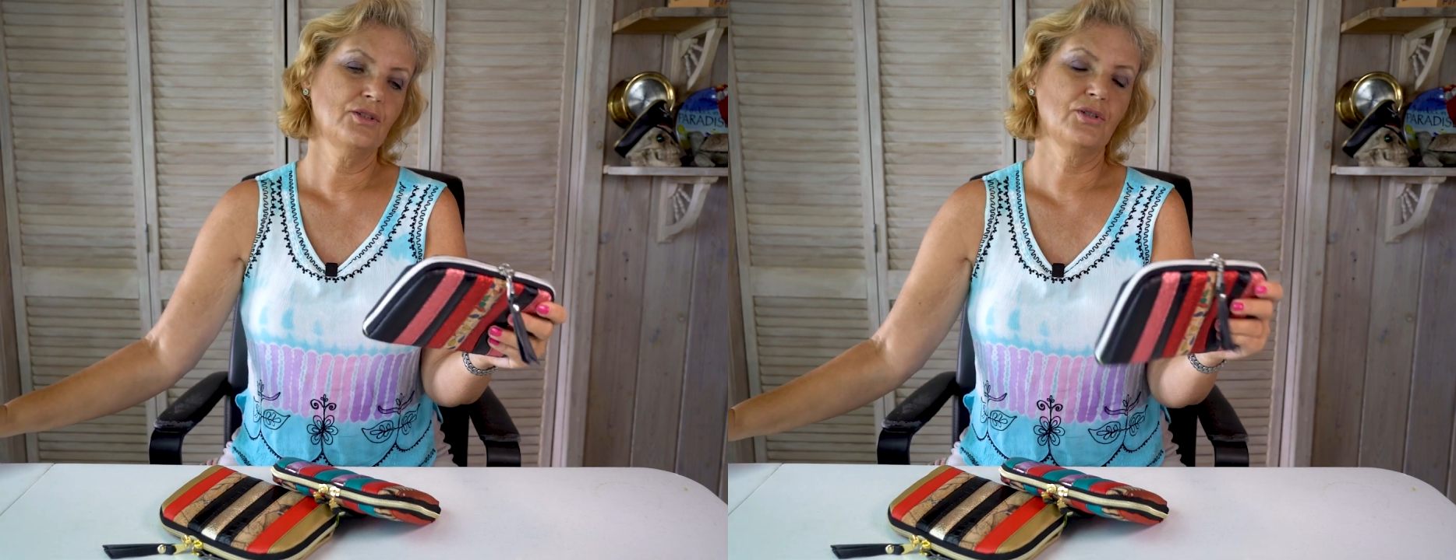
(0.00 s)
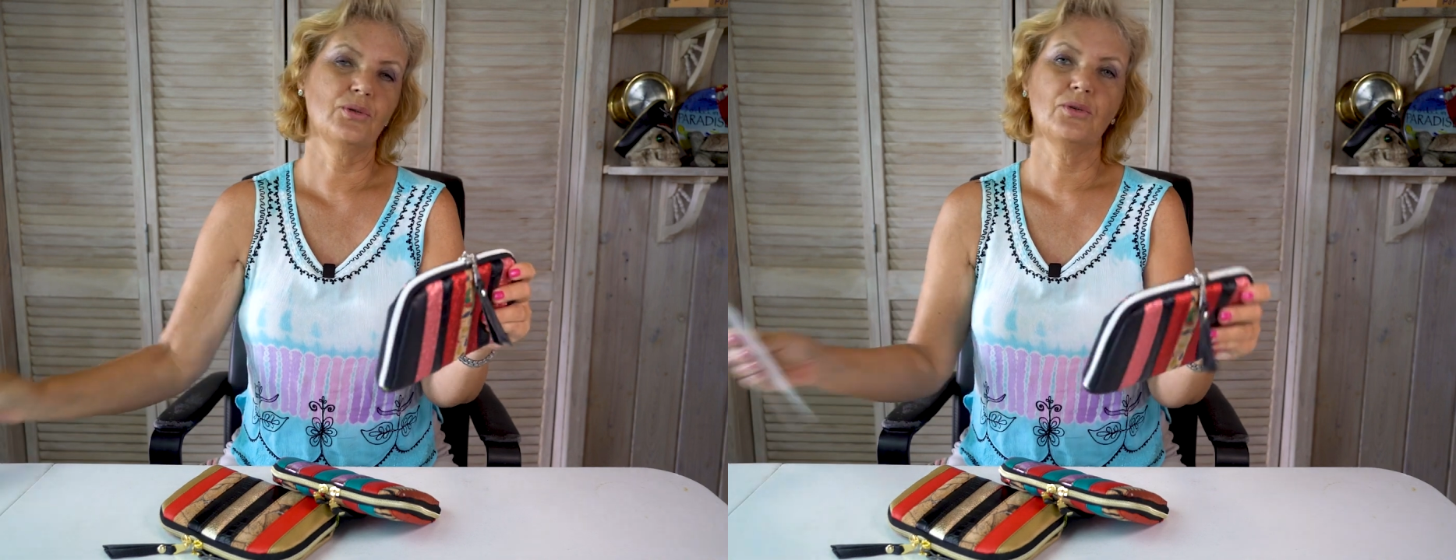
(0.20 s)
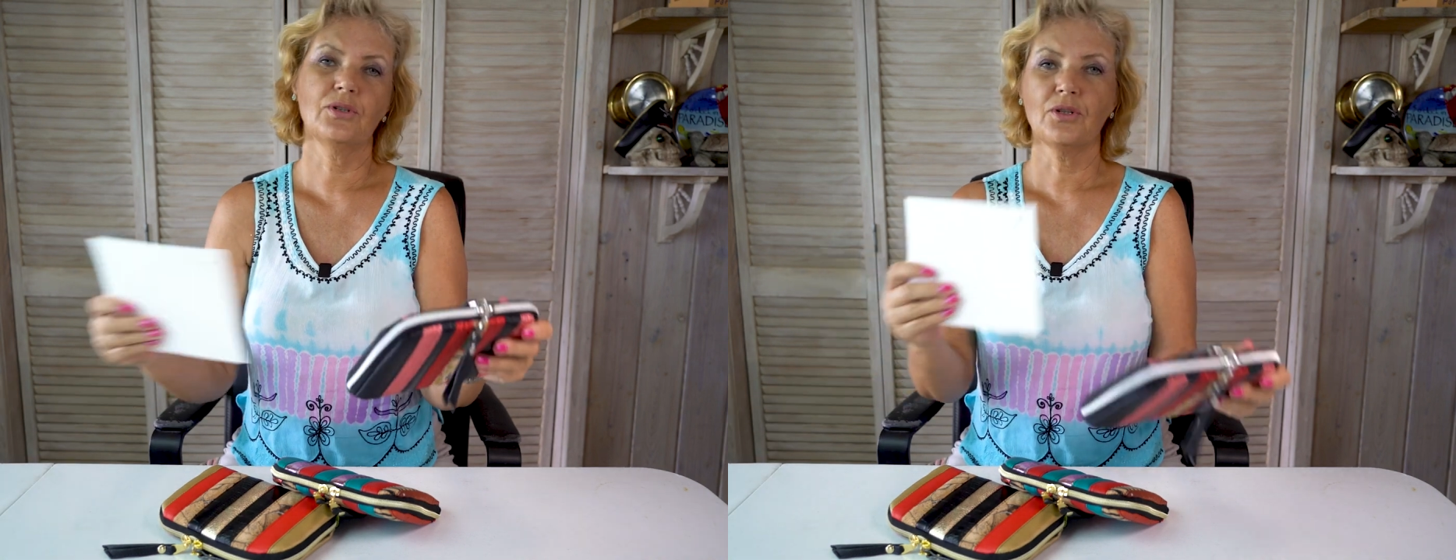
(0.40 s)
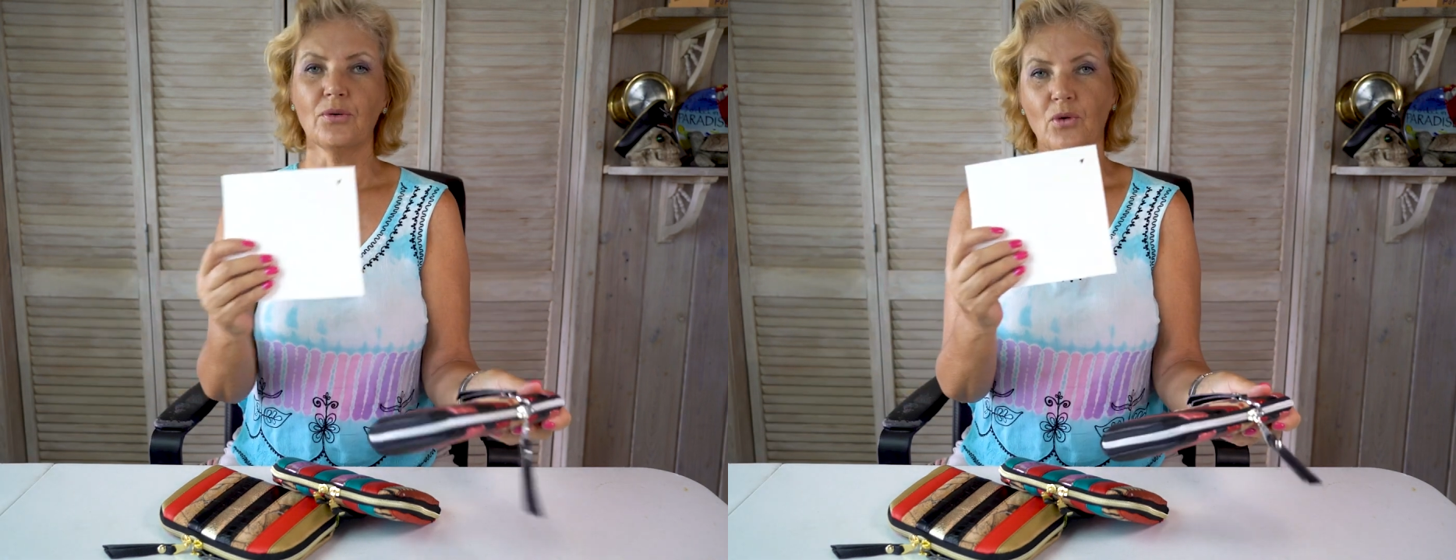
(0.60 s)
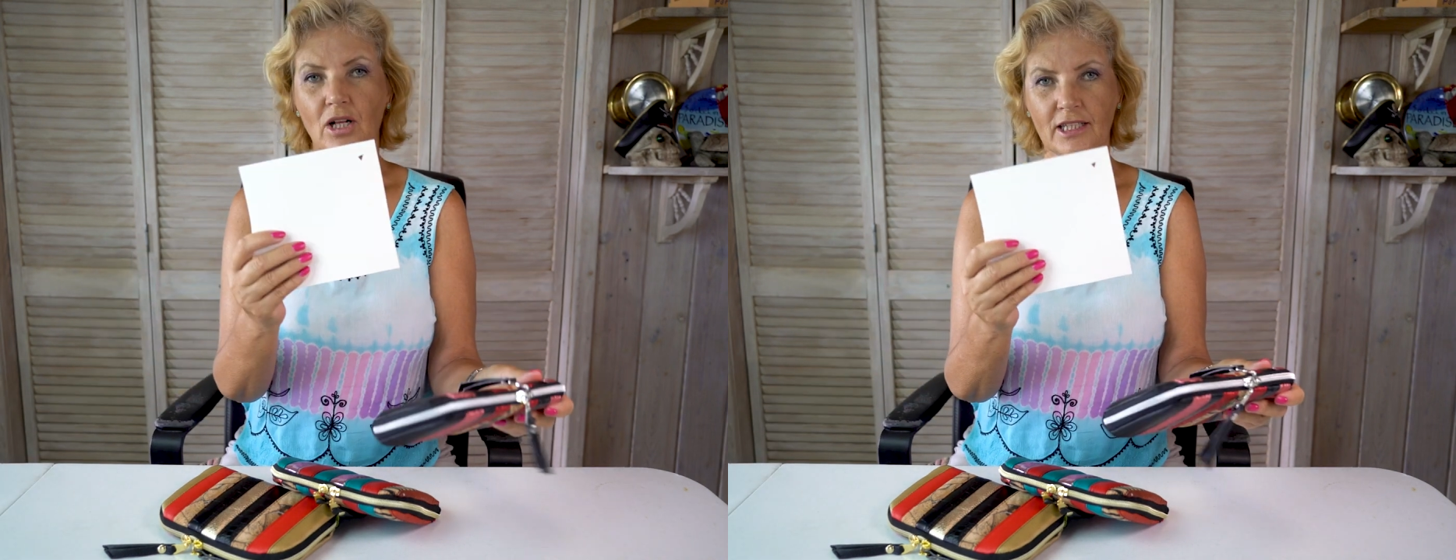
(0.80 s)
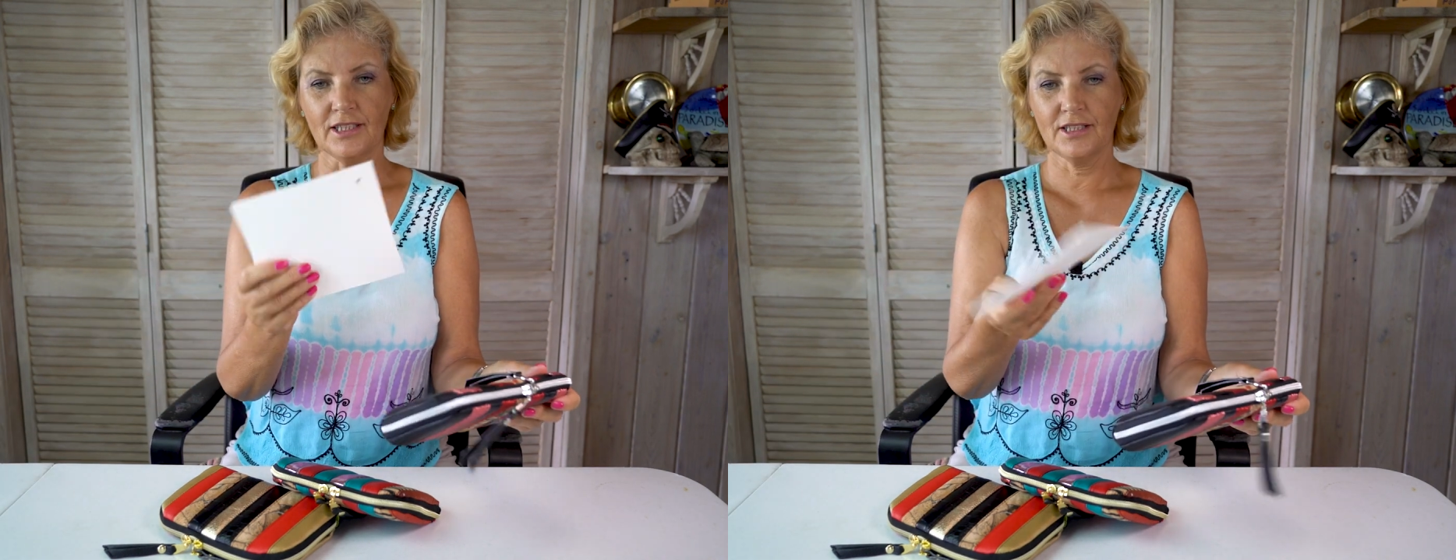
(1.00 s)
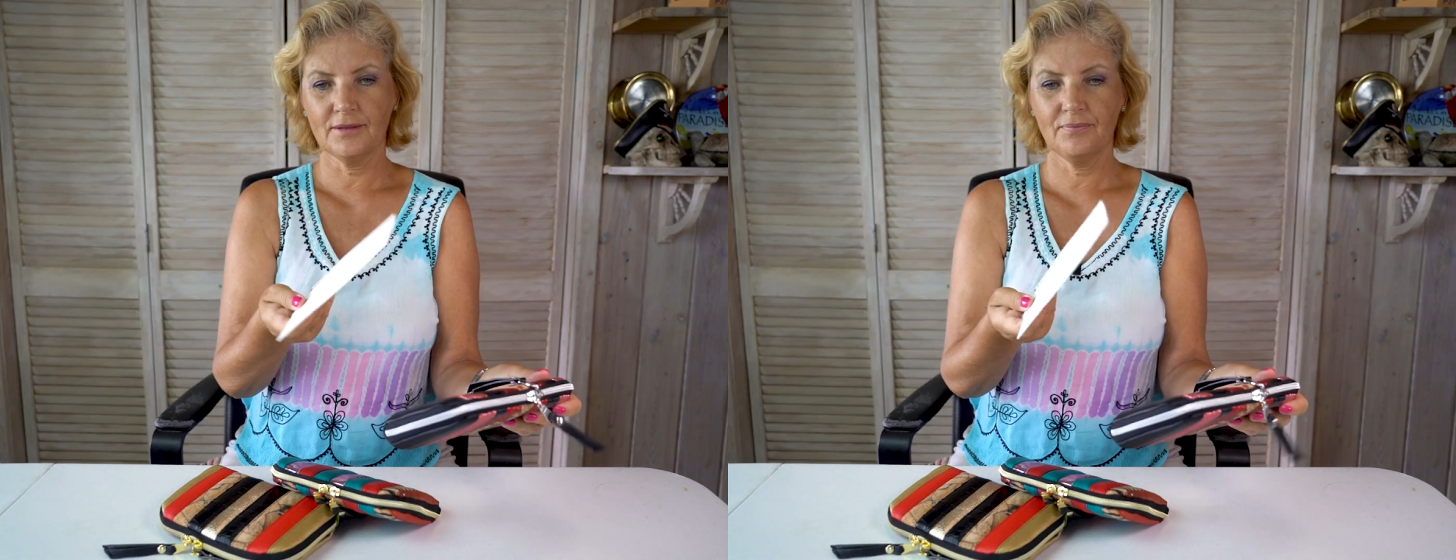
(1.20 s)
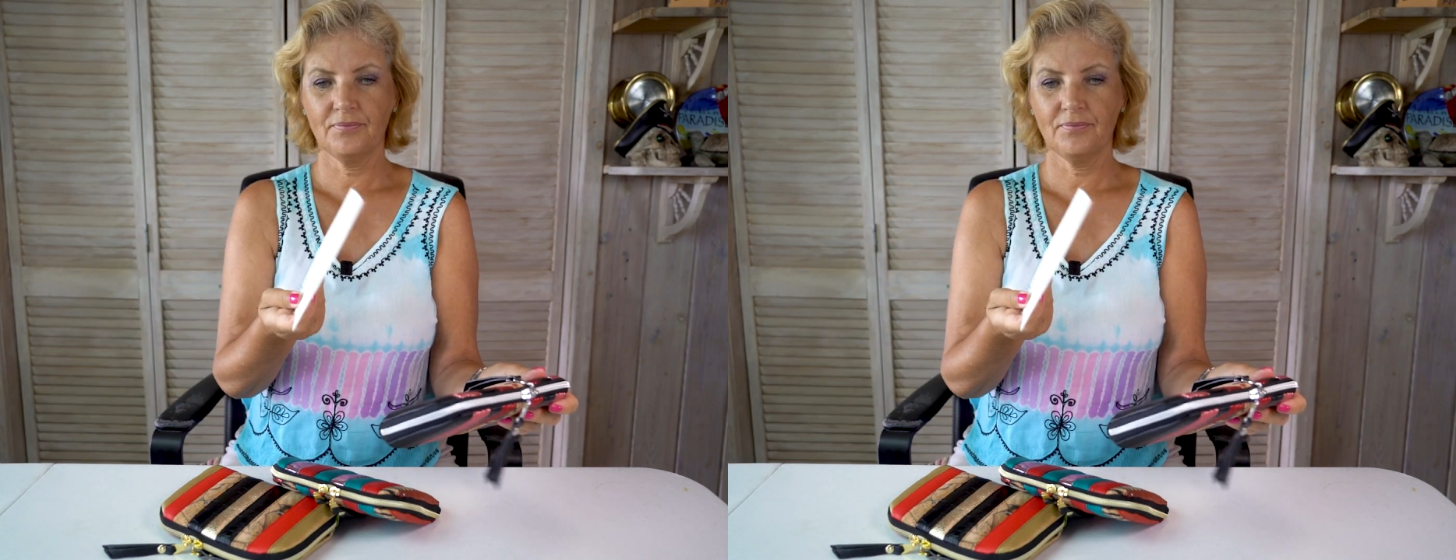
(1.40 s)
to the wallet.